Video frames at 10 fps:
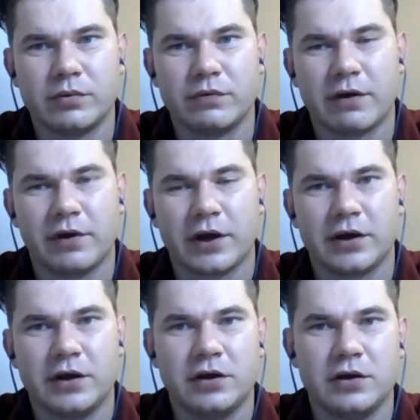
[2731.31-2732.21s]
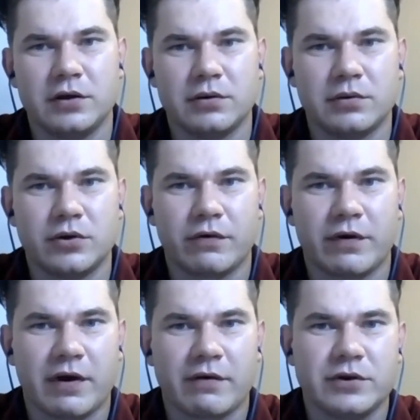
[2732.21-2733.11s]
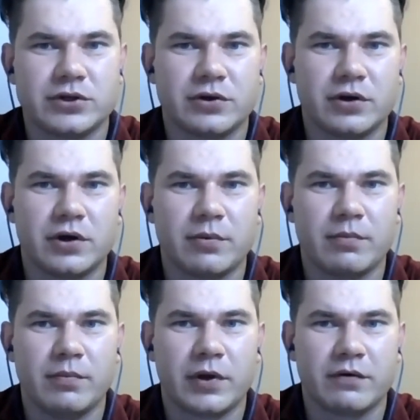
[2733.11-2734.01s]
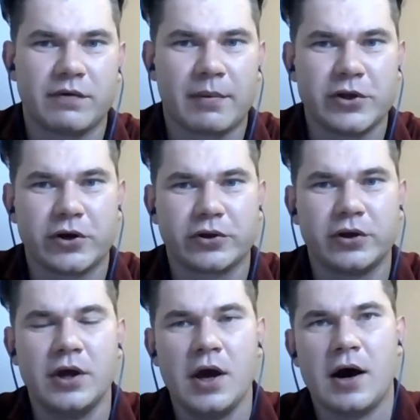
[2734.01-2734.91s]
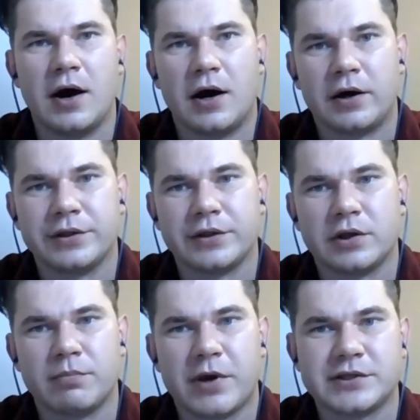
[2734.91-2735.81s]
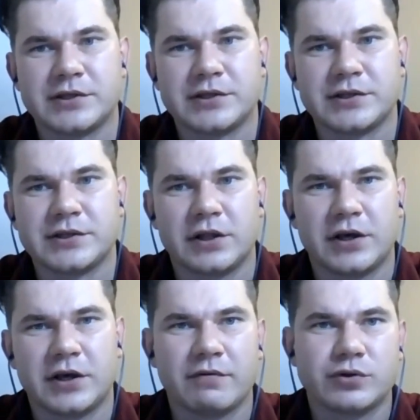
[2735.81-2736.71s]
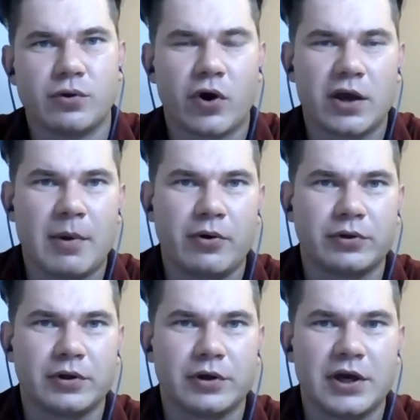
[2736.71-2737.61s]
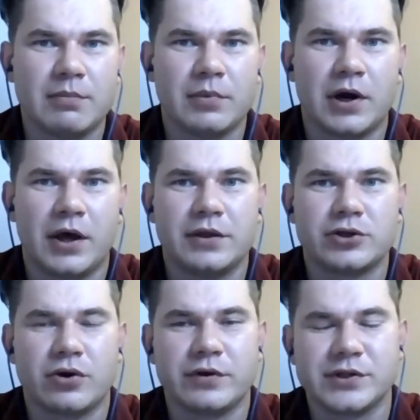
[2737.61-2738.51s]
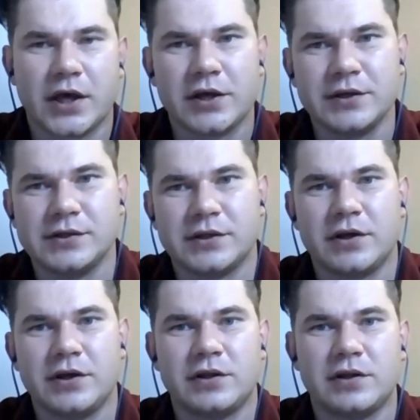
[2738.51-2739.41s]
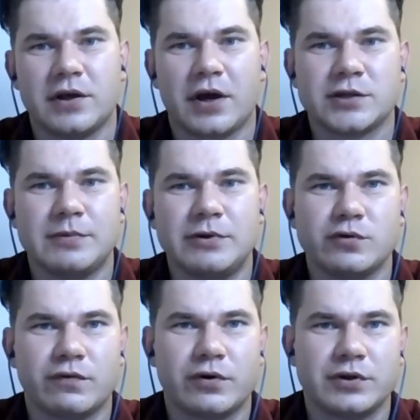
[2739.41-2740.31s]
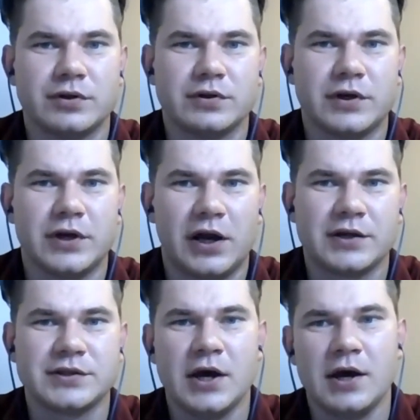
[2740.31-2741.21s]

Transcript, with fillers: We have like a, in Norway, we have each like a family doctor, and basically I was talking about him and showing studies that it has been used for hair loss